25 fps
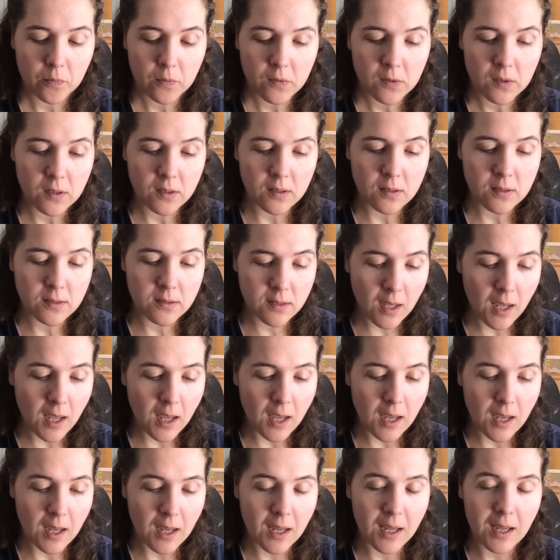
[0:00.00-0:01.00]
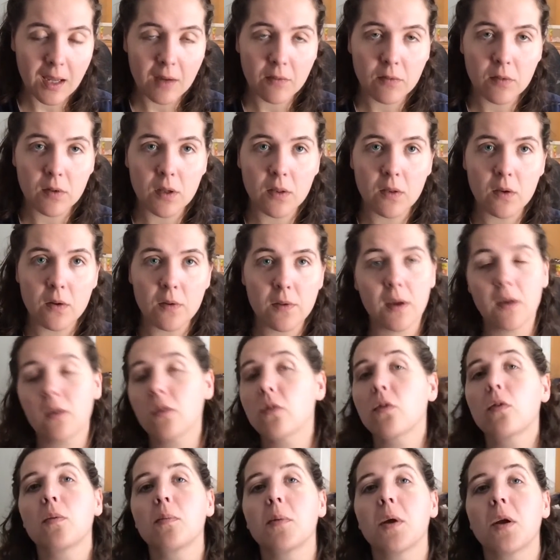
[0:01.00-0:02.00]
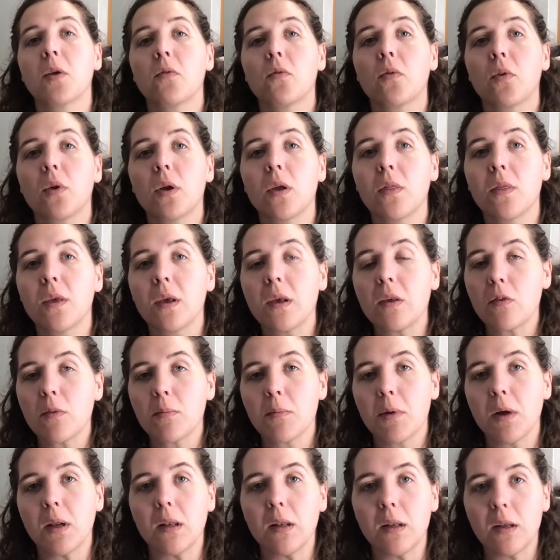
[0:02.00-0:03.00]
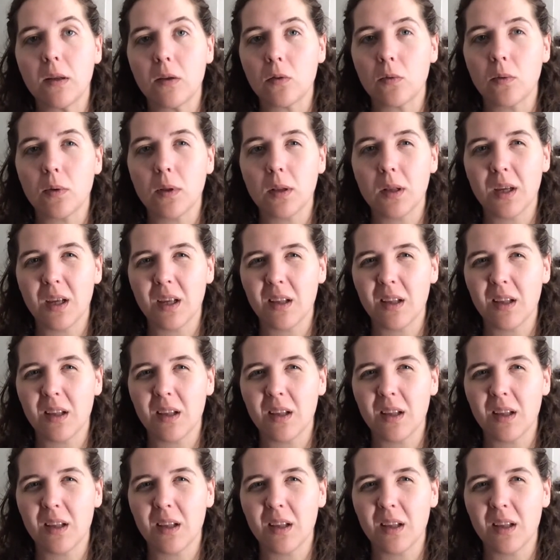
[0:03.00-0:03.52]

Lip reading: today I have another Thanks for Mutton for you. Thanks for Mutton is really,